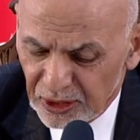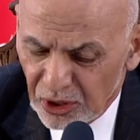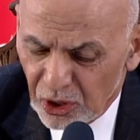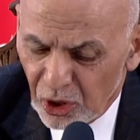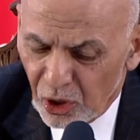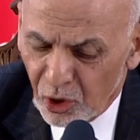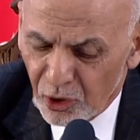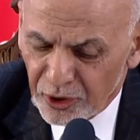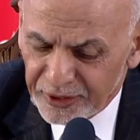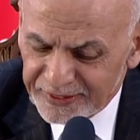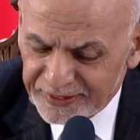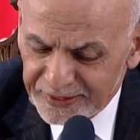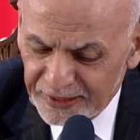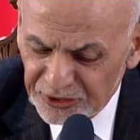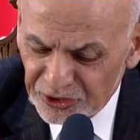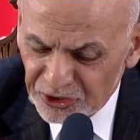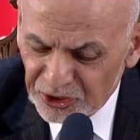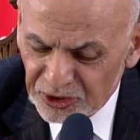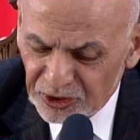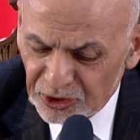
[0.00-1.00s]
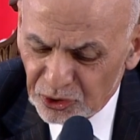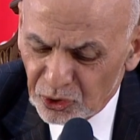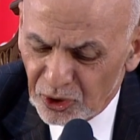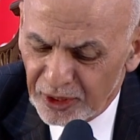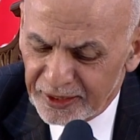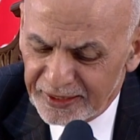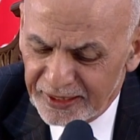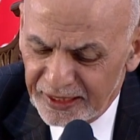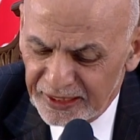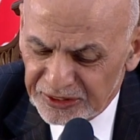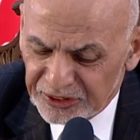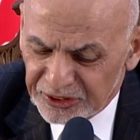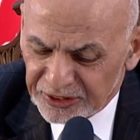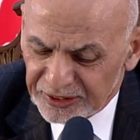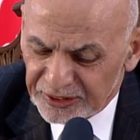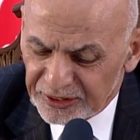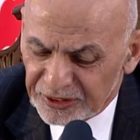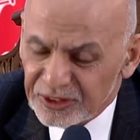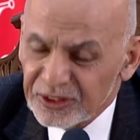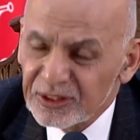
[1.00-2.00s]
are essential to a
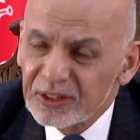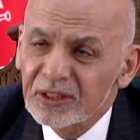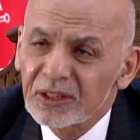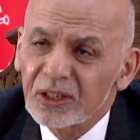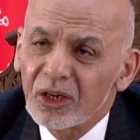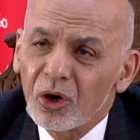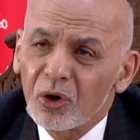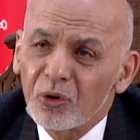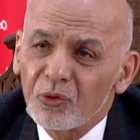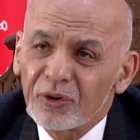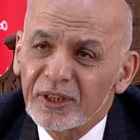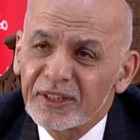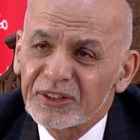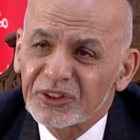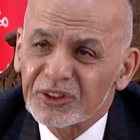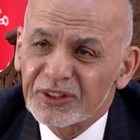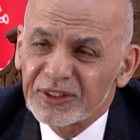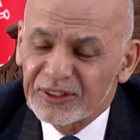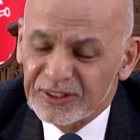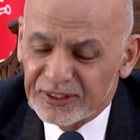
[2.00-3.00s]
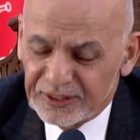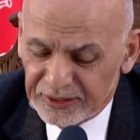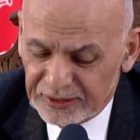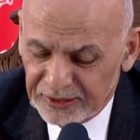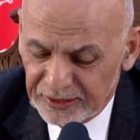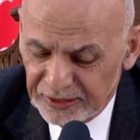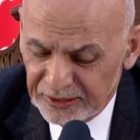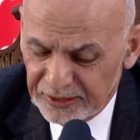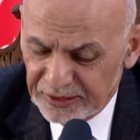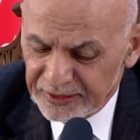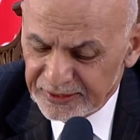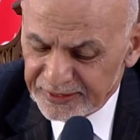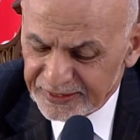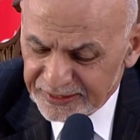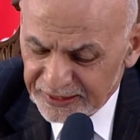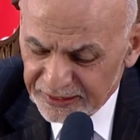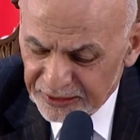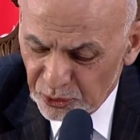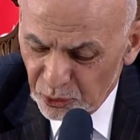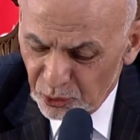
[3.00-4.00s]
nation's or region's
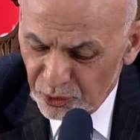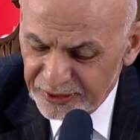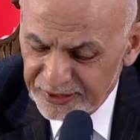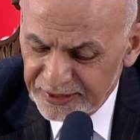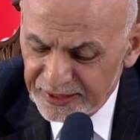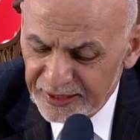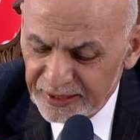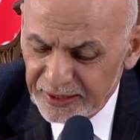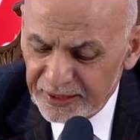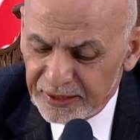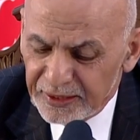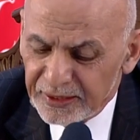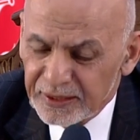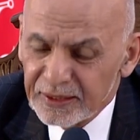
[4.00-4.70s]
security,